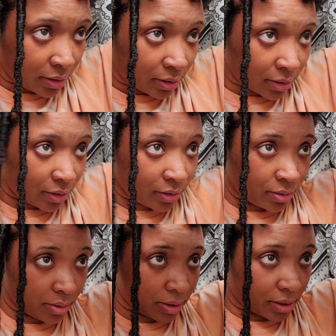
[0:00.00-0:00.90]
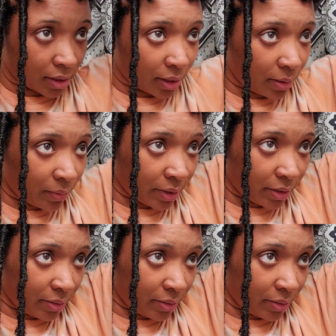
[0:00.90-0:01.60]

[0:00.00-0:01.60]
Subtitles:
So you'll do it the same way you